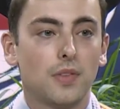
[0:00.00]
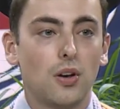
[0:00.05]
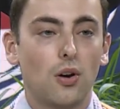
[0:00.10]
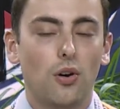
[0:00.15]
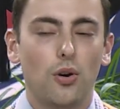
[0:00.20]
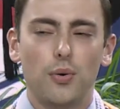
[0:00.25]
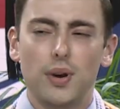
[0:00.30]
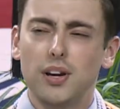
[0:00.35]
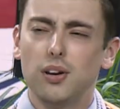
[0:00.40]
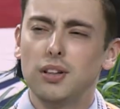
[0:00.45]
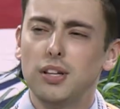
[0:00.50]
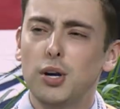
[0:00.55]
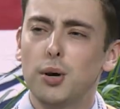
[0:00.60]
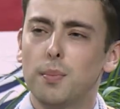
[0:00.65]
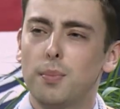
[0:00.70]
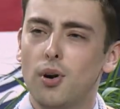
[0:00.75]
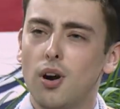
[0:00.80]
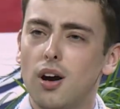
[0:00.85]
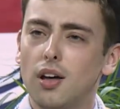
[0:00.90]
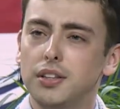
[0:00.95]
Or when a little
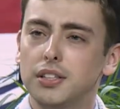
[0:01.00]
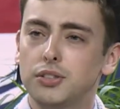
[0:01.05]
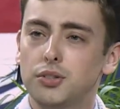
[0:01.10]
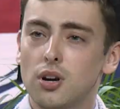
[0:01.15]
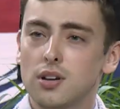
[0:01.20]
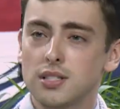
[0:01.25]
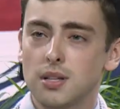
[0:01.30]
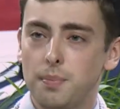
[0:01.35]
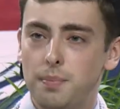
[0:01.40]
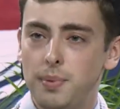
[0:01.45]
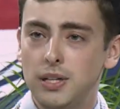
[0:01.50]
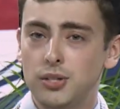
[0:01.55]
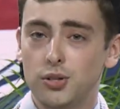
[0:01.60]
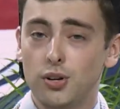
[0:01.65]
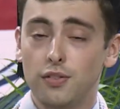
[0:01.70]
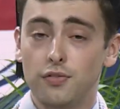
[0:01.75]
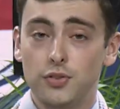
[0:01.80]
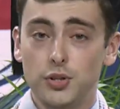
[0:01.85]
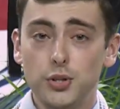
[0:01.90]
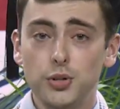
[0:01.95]
brother draws a picture
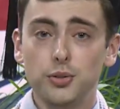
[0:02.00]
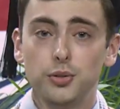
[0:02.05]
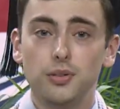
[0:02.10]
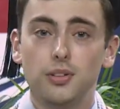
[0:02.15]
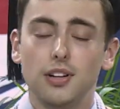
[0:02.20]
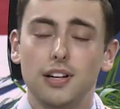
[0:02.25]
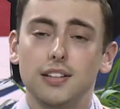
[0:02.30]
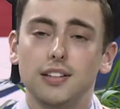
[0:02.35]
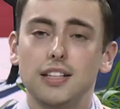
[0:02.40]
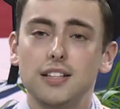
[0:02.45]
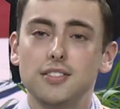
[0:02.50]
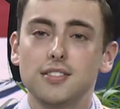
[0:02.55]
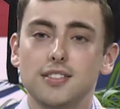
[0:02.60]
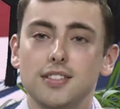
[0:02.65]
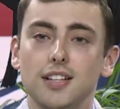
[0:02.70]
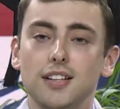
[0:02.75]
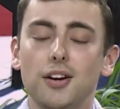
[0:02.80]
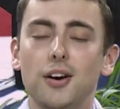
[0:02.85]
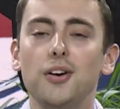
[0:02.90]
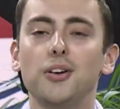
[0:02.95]
of you and then you
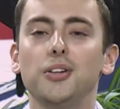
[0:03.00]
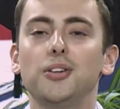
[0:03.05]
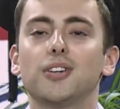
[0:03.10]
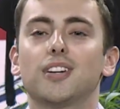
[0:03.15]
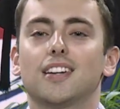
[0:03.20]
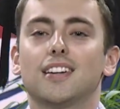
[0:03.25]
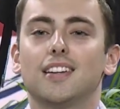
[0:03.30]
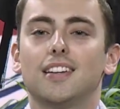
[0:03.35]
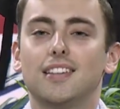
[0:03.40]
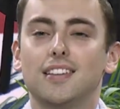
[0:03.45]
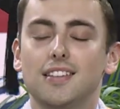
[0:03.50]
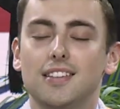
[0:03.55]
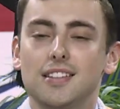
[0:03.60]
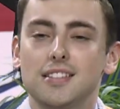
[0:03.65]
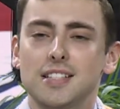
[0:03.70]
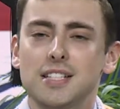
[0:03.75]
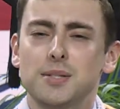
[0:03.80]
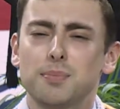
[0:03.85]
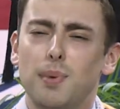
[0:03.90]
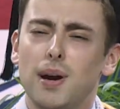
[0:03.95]
say, oh, look,
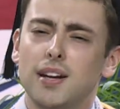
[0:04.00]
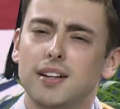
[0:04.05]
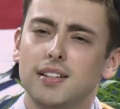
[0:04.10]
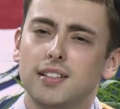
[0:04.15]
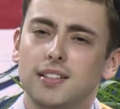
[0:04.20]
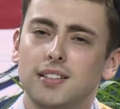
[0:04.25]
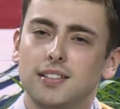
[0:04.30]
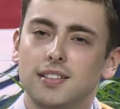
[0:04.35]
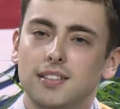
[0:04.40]
it's a spider